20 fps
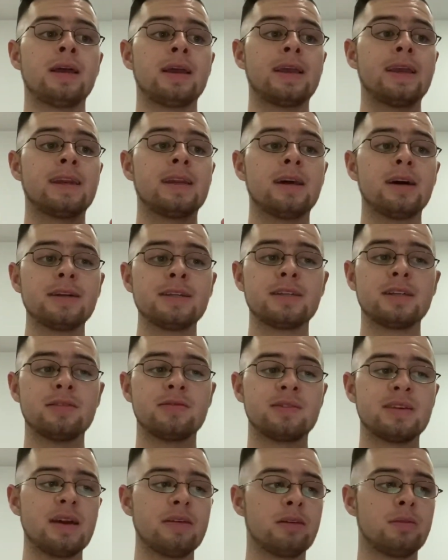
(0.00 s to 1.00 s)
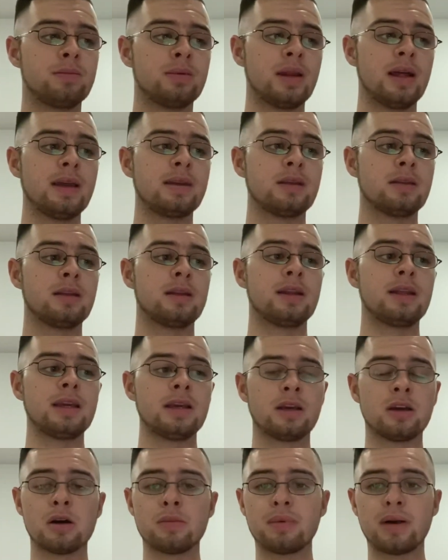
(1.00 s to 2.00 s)
United have never played in a
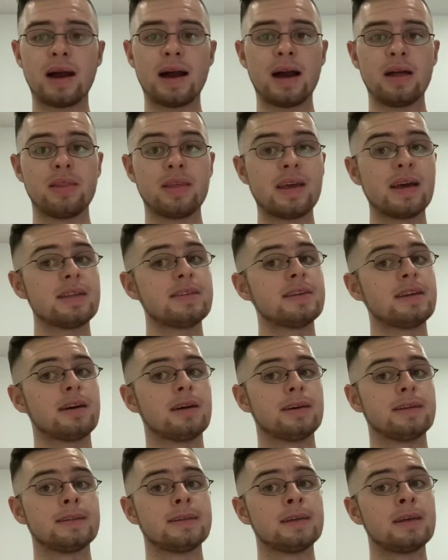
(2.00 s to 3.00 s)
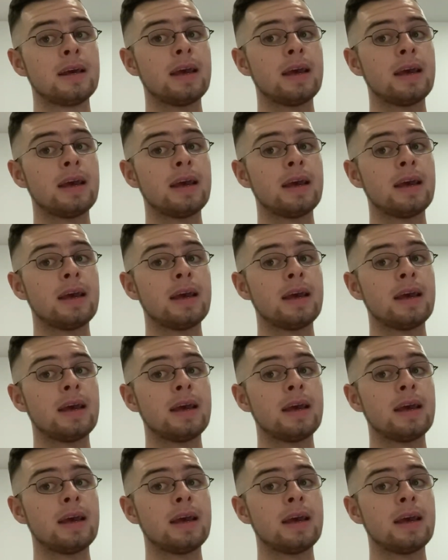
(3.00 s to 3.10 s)
League Cup at the Etihad.